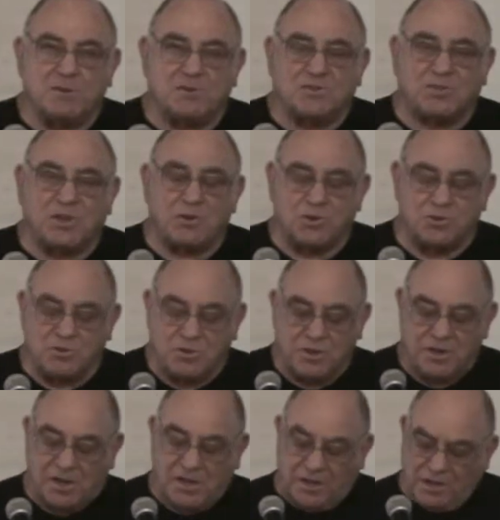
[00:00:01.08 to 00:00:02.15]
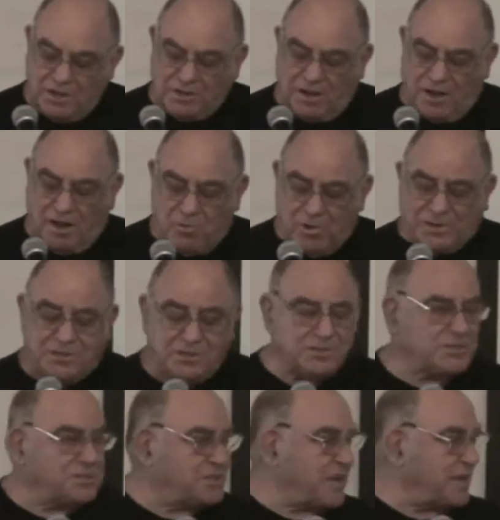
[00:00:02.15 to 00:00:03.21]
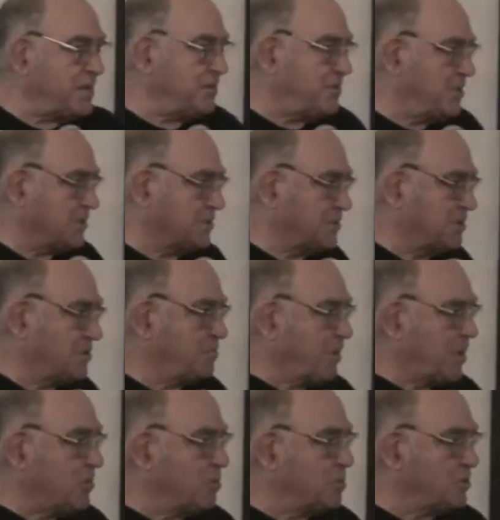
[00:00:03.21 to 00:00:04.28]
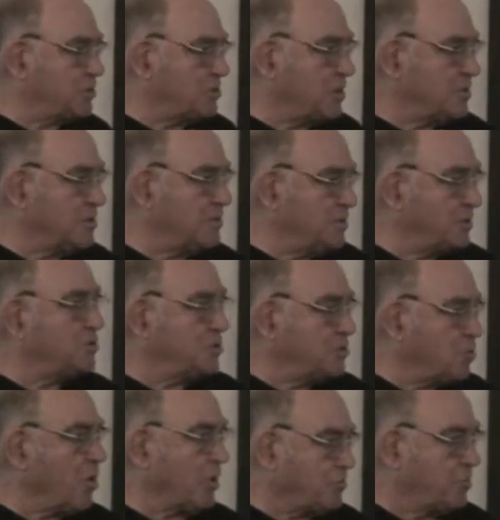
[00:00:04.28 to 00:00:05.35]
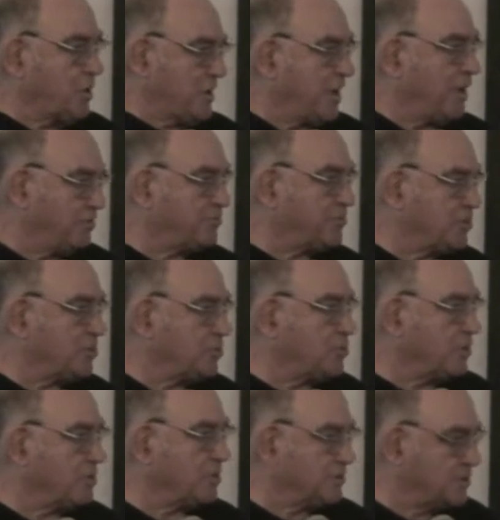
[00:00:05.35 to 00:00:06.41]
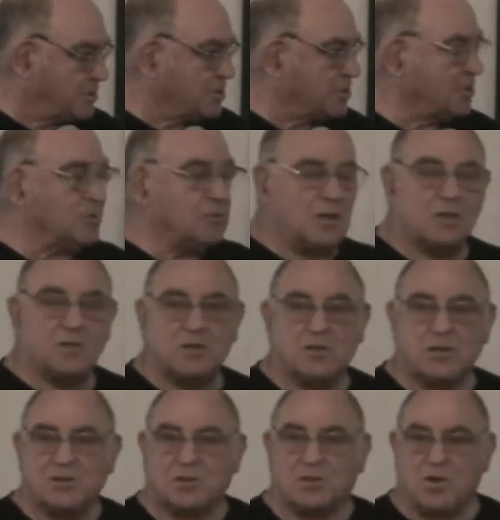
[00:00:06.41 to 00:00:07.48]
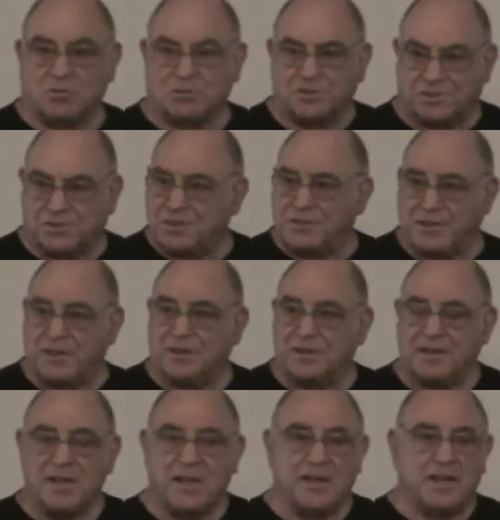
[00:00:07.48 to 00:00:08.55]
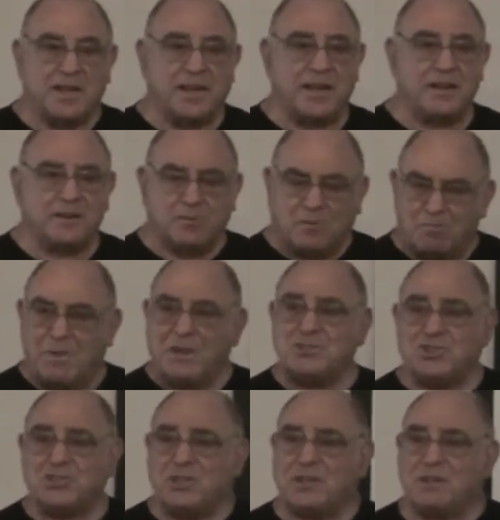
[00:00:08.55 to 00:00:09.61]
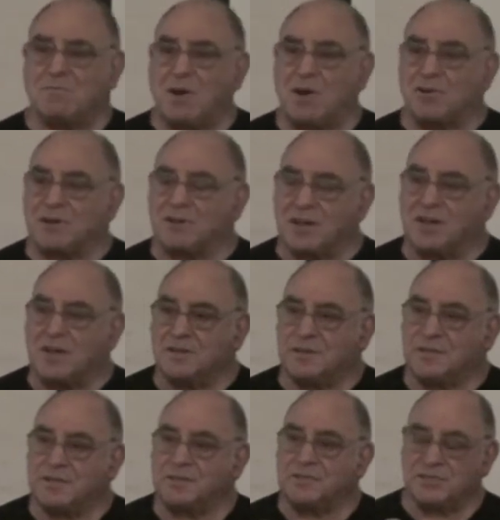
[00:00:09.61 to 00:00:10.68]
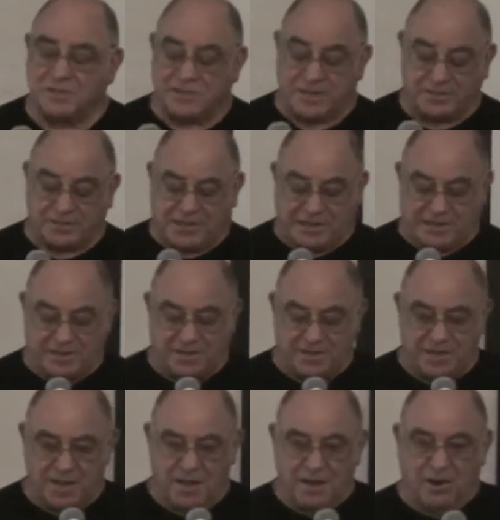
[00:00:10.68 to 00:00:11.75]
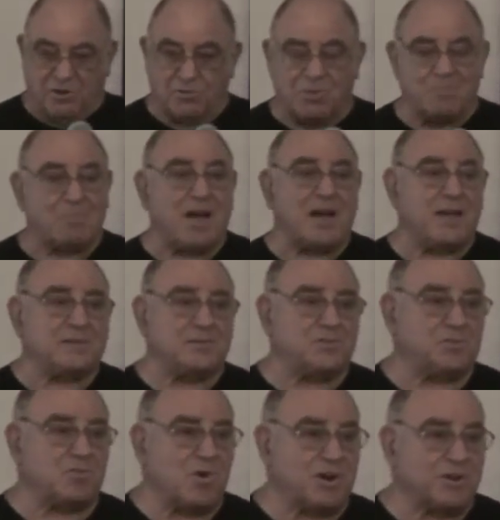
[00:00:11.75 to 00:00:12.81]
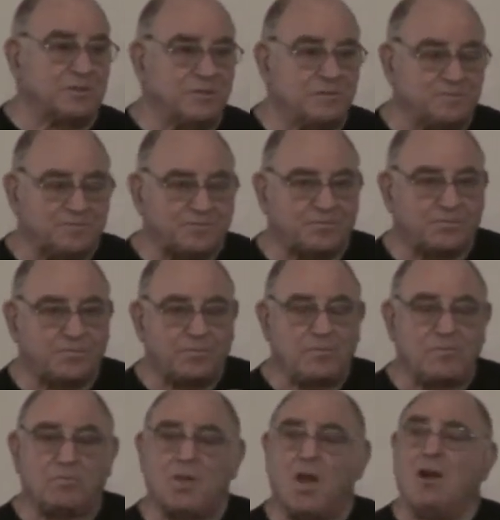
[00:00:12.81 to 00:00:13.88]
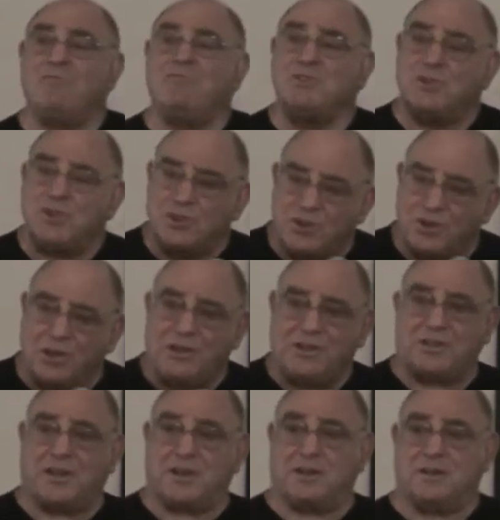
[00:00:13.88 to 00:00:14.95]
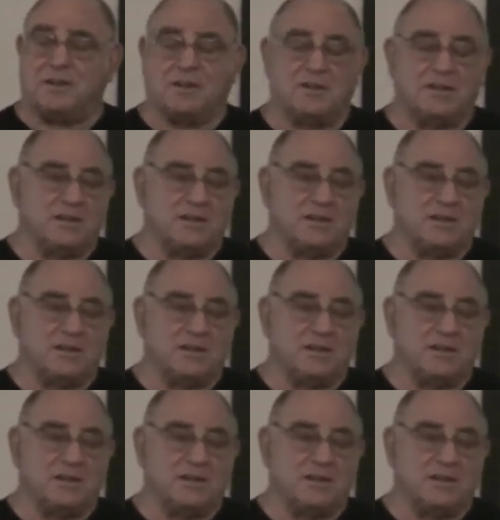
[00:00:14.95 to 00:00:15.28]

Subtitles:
So I wanted to say this because this is what we have to still consider. And mentioning Marikana, incidentally, reminds one of an earlier